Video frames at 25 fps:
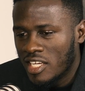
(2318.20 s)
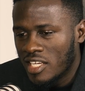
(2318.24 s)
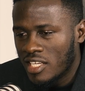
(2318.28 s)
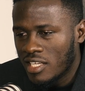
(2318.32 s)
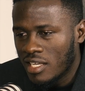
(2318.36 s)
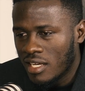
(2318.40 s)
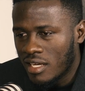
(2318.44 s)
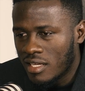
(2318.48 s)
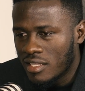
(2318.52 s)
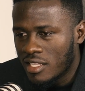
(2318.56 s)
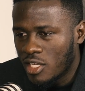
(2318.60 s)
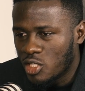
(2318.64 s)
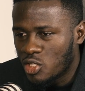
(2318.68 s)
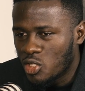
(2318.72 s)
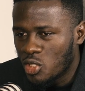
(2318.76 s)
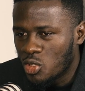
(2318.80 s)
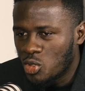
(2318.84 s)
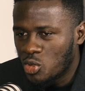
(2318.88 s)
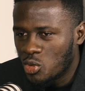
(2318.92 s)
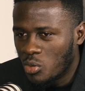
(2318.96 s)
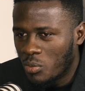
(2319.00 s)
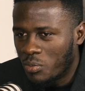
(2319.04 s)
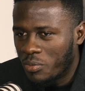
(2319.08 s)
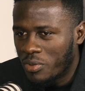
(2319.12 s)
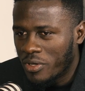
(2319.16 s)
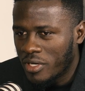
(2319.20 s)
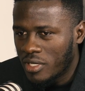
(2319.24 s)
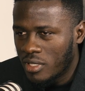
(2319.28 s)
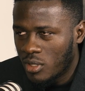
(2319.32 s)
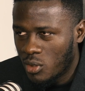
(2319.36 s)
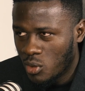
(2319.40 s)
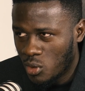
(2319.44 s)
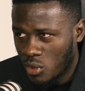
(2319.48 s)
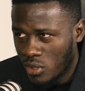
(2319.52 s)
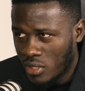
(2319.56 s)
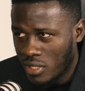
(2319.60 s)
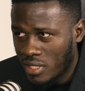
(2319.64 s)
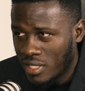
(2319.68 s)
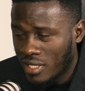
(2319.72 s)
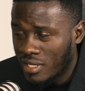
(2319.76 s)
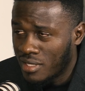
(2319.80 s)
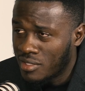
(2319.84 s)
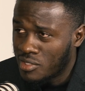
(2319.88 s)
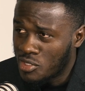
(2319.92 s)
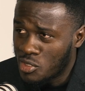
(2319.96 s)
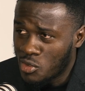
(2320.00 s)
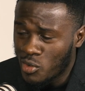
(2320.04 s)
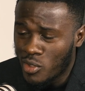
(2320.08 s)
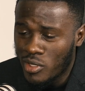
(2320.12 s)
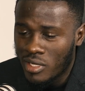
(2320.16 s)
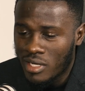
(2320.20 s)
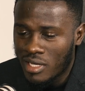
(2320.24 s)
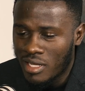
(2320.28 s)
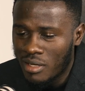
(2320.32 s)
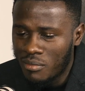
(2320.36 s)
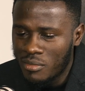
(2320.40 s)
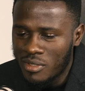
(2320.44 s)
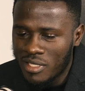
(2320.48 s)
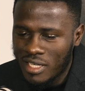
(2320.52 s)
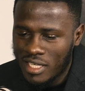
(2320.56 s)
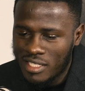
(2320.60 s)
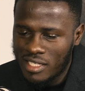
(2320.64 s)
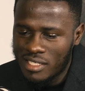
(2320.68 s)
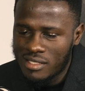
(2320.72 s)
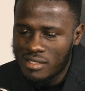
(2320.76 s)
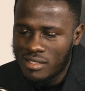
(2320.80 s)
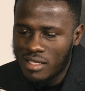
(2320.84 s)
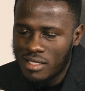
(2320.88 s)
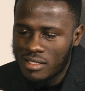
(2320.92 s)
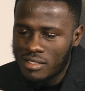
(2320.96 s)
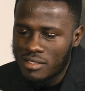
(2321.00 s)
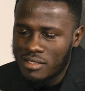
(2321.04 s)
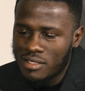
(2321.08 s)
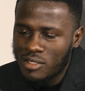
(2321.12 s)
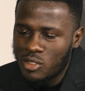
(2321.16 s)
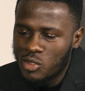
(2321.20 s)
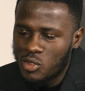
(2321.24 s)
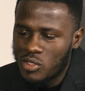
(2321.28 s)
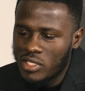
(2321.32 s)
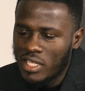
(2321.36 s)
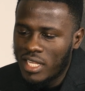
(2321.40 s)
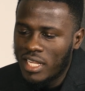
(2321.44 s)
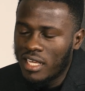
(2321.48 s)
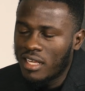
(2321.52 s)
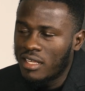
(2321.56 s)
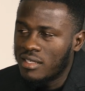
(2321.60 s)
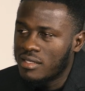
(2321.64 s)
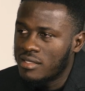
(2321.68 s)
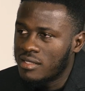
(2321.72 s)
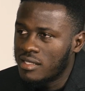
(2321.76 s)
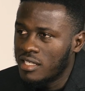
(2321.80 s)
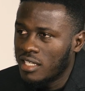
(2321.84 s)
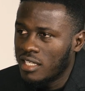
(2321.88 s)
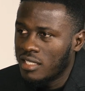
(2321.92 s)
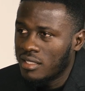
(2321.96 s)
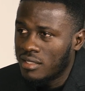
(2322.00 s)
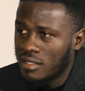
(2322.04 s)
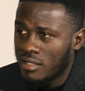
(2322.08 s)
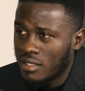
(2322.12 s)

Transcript: Yeah, they actually do play the role. And I see where you're coming. I just that, you see, like I said,